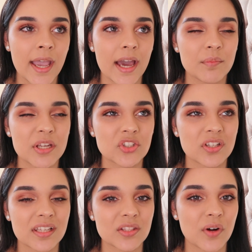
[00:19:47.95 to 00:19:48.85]
and make sure
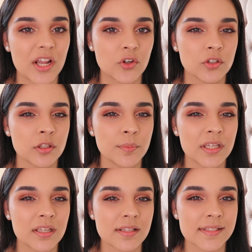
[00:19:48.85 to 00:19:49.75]
you get the right colour,
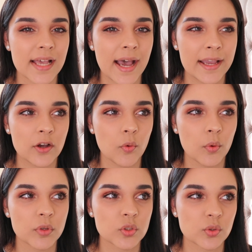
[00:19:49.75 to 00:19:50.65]
because I got
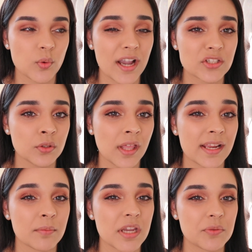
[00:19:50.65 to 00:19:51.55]
one which was quite too
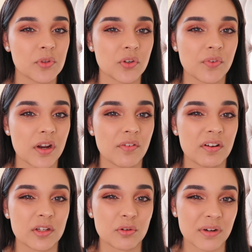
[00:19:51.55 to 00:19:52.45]
light and it made me look very,
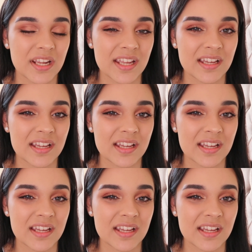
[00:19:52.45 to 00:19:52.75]
very grey,